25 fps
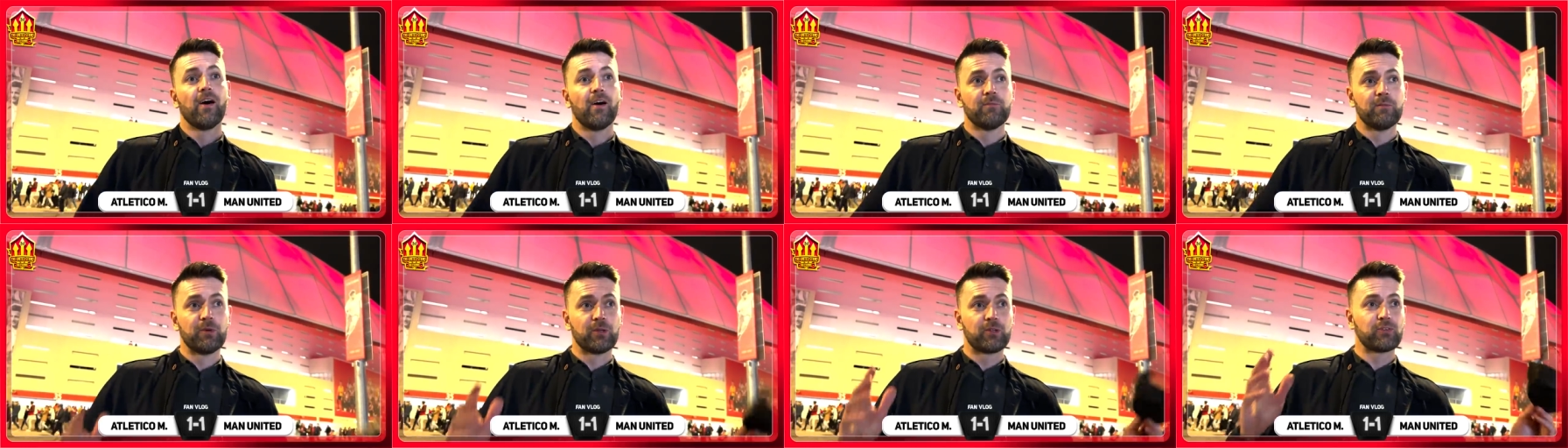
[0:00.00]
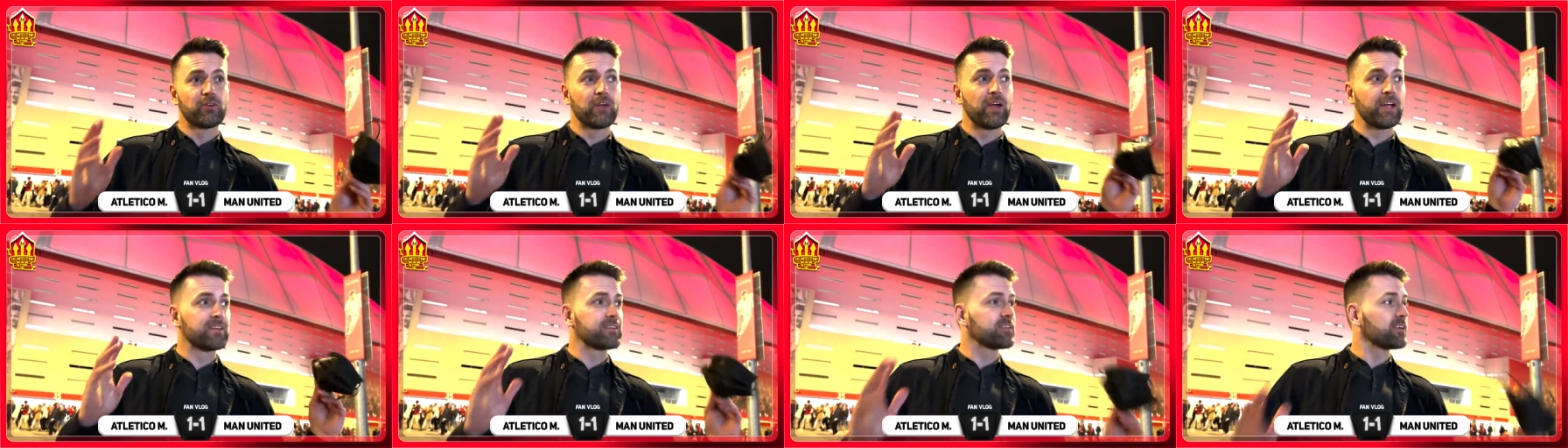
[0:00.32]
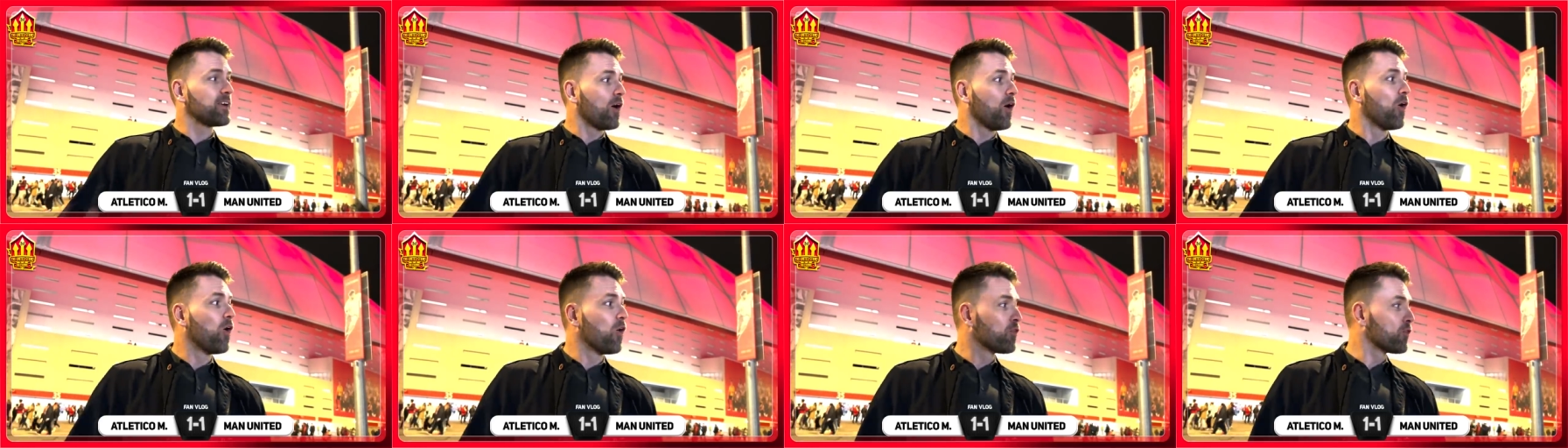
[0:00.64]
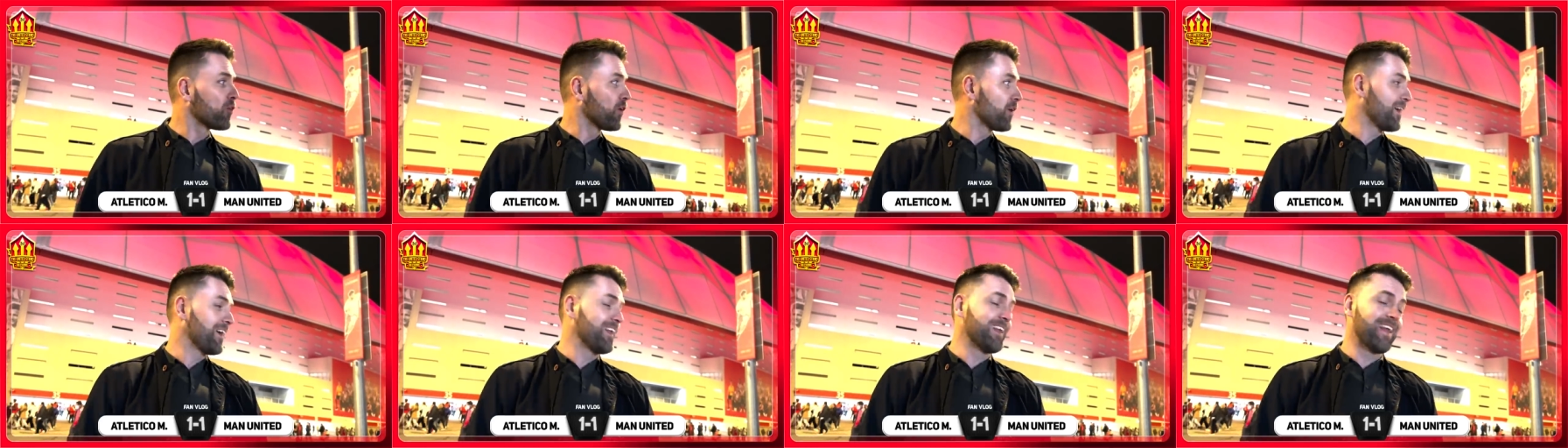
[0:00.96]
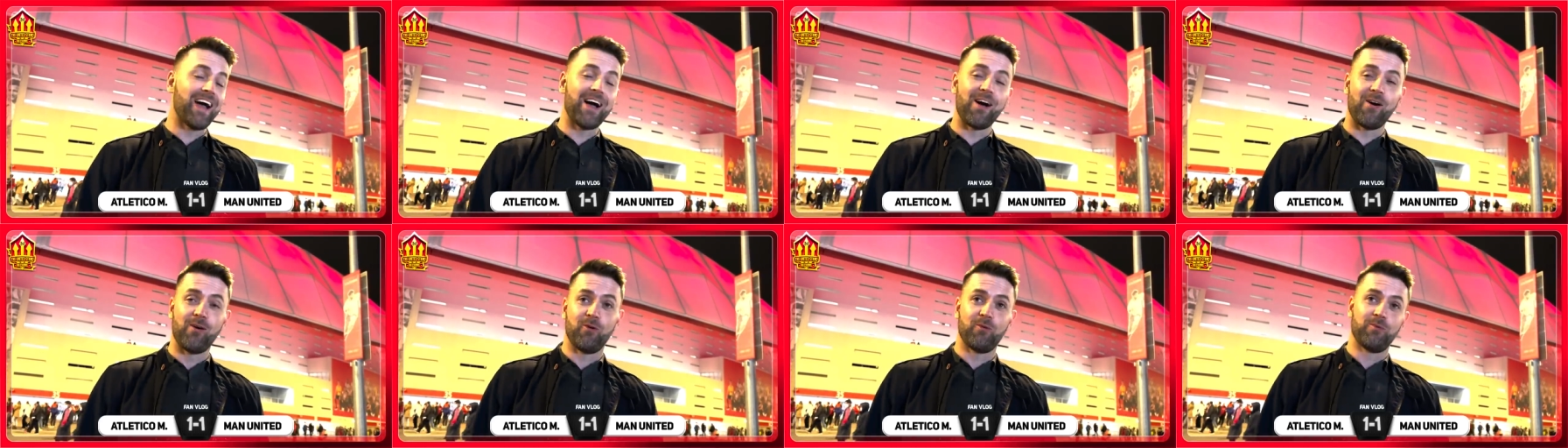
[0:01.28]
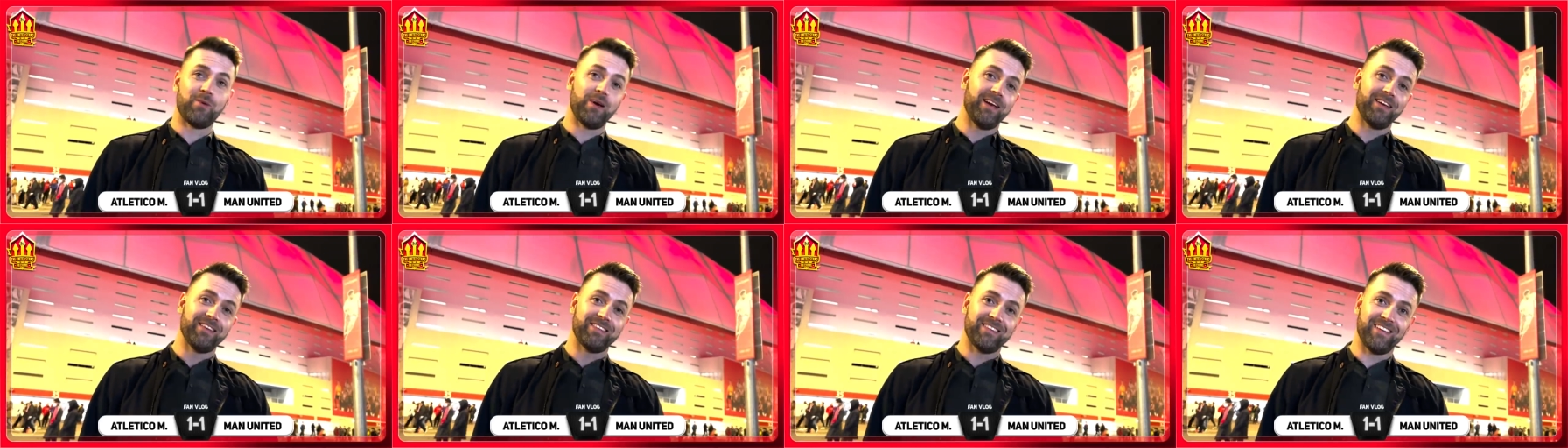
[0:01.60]
Madrid over and out,
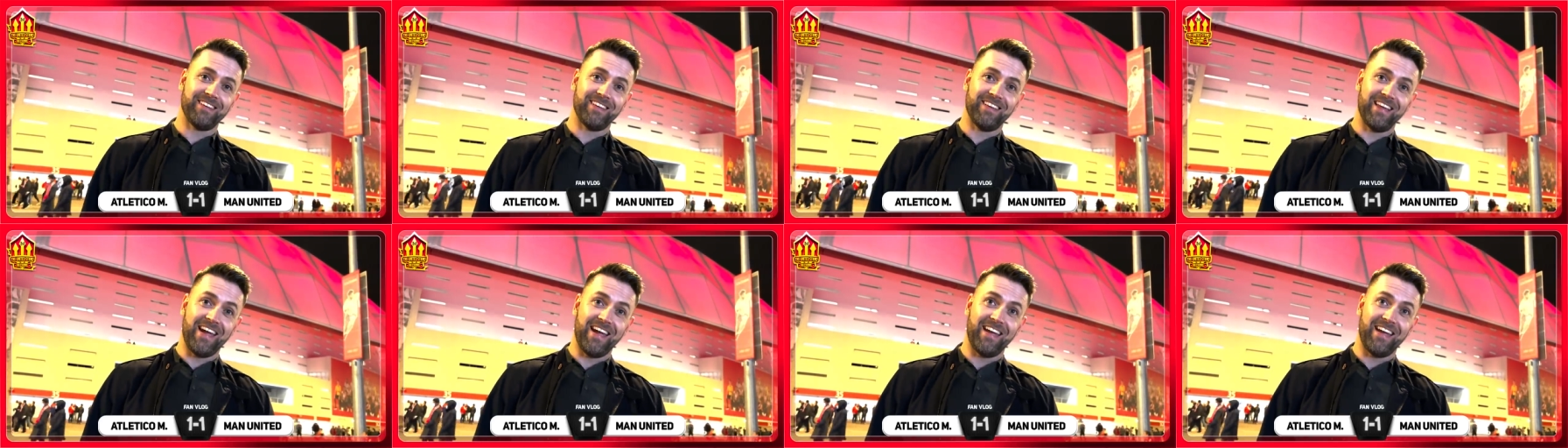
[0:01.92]
basically.